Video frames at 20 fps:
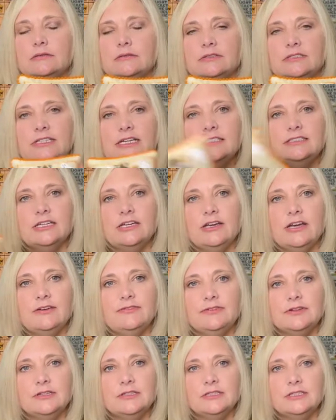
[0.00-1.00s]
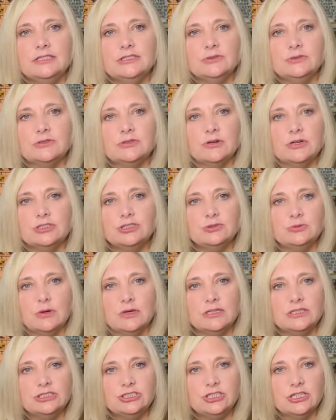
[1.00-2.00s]
did I tell you I filled these with crushed
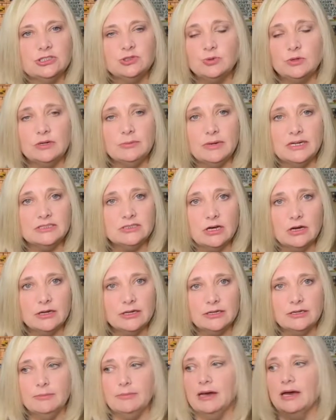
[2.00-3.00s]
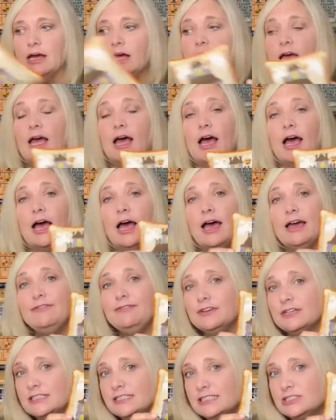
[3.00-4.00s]
walnut shells? What am I talking about? I
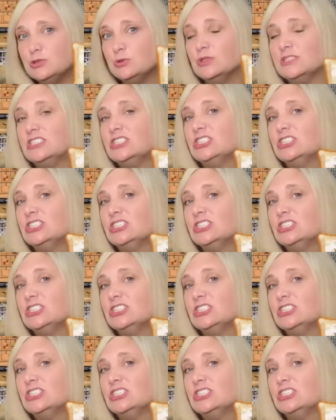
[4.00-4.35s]
filled this with